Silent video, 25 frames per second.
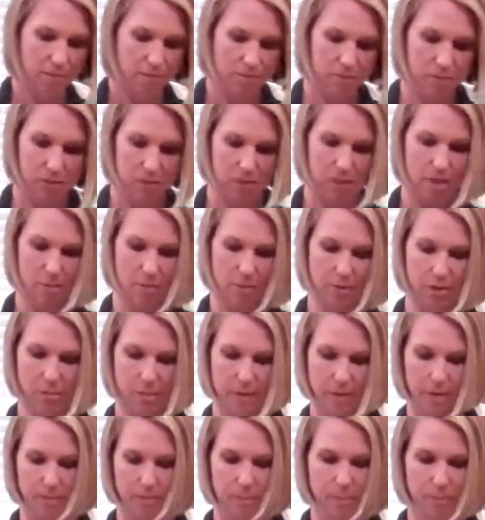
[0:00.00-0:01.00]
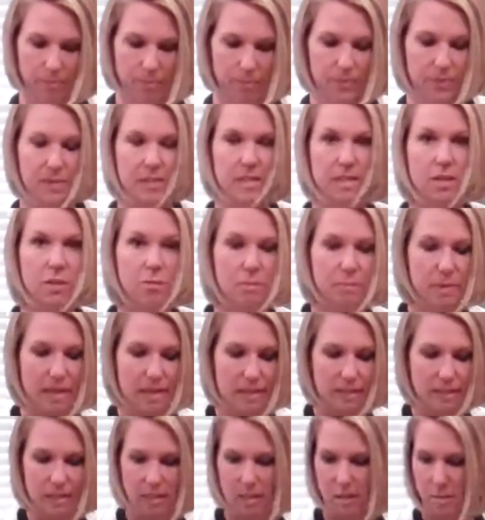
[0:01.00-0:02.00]
I'm just going to put them in a sealed
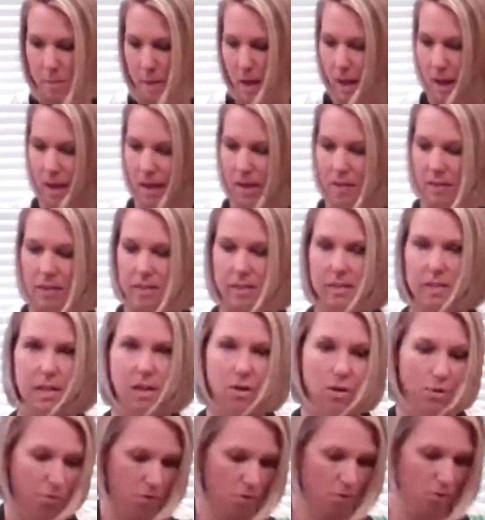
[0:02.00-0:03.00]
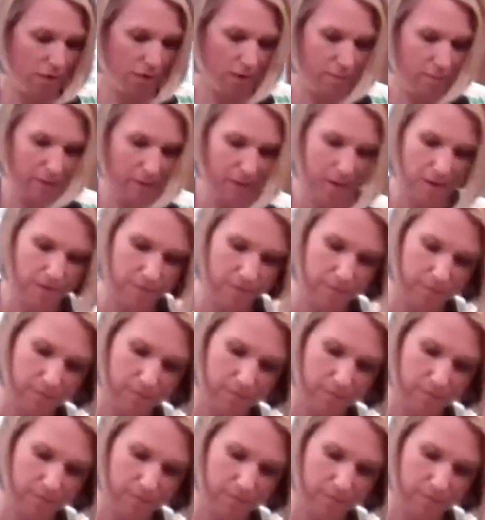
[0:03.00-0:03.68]
plastic bag and then take a rolling pin,